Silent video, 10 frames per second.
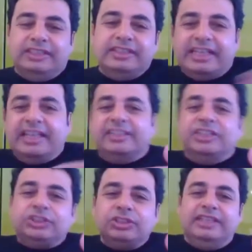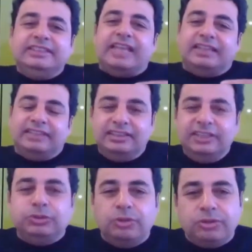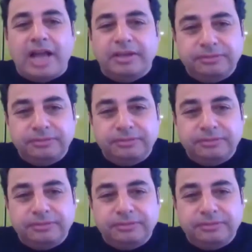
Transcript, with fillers: I think there's no. an additional insight that needs to arrive. Yeah, yeah,